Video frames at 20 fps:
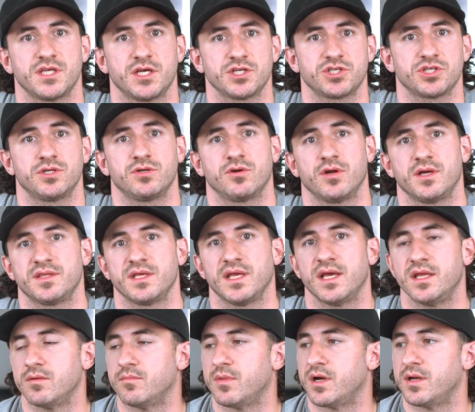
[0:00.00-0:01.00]
session or at
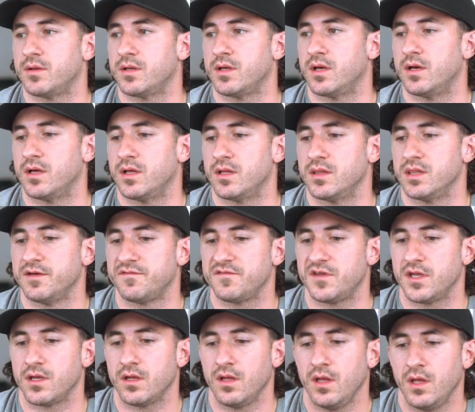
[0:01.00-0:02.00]
the end of my uh,
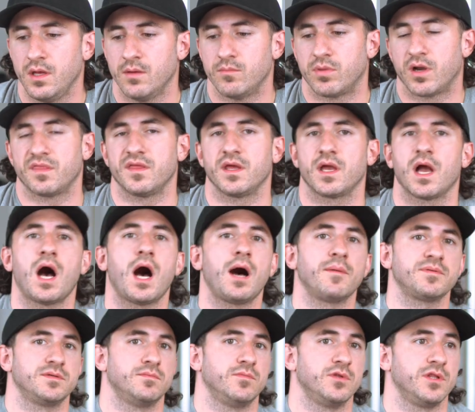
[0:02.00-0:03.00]
lifting. But I think
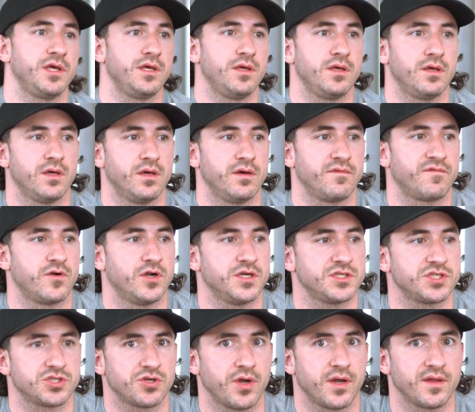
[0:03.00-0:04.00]
optimally uh, for
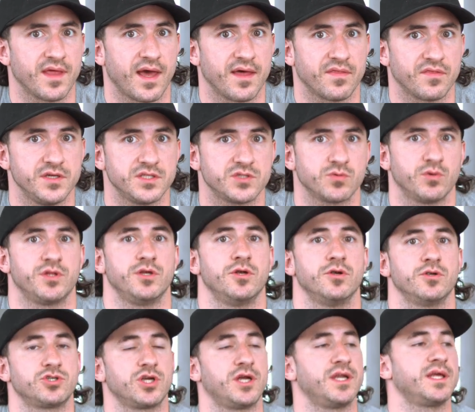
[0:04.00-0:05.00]
us strength athletes, whether
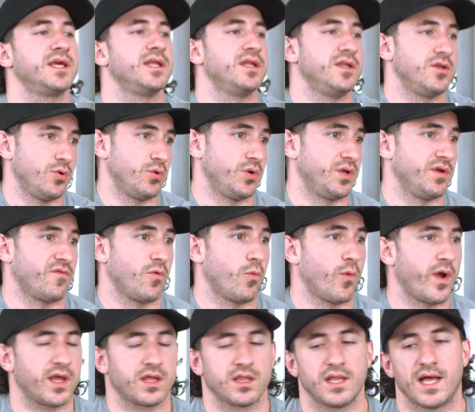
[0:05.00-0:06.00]
you're trying to get into a
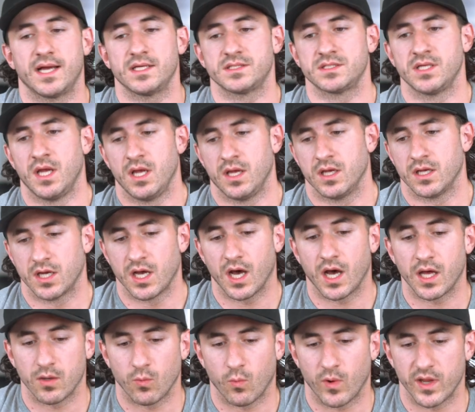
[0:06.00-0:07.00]
different weight class,
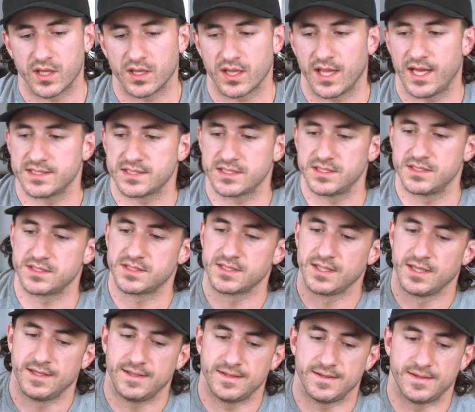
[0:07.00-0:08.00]
cut weight
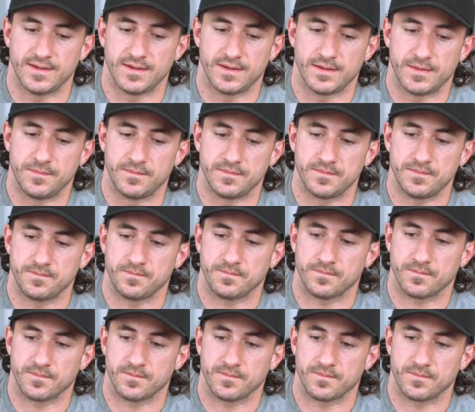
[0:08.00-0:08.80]
classes, um,